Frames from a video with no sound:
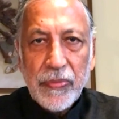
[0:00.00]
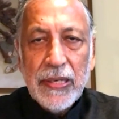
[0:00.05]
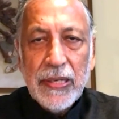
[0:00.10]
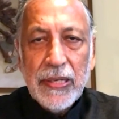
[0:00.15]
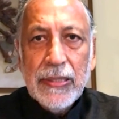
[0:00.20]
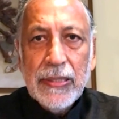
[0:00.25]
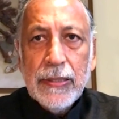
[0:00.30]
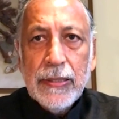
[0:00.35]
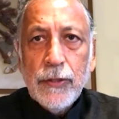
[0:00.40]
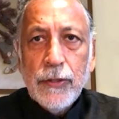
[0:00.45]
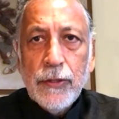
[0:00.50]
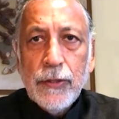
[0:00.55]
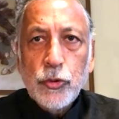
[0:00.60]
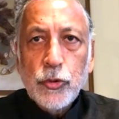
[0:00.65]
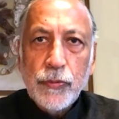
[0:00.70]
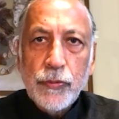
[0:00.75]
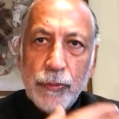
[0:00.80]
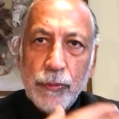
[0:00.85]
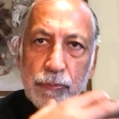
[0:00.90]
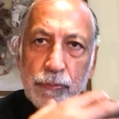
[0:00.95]
Mm-hmm. So
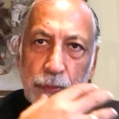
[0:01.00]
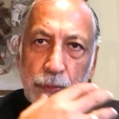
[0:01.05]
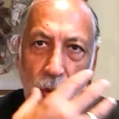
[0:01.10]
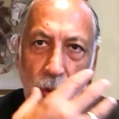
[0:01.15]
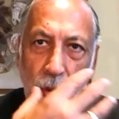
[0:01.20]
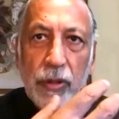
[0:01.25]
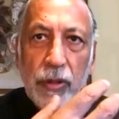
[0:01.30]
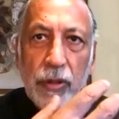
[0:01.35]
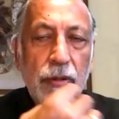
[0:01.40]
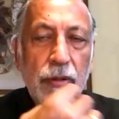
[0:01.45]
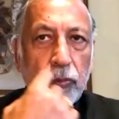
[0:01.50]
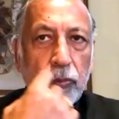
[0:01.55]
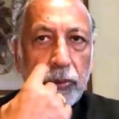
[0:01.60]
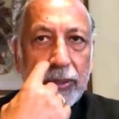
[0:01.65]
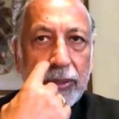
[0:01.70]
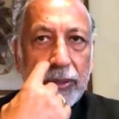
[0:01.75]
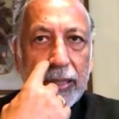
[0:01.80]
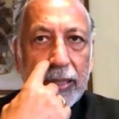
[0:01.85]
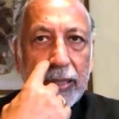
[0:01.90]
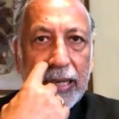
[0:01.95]
it was born
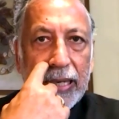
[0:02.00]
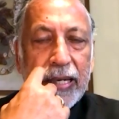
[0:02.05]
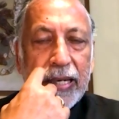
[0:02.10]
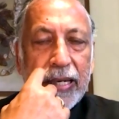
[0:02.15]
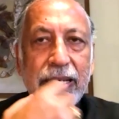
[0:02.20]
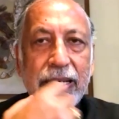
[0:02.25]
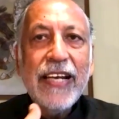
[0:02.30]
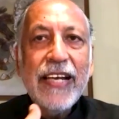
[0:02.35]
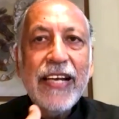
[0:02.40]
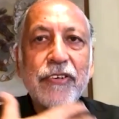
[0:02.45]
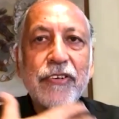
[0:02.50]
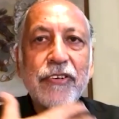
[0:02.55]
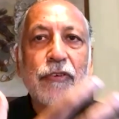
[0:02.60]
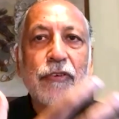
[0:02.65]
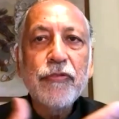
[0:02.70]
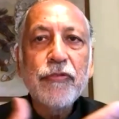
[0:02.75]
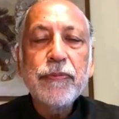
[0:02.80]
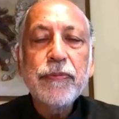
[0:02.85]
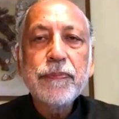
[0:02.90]
with the intent of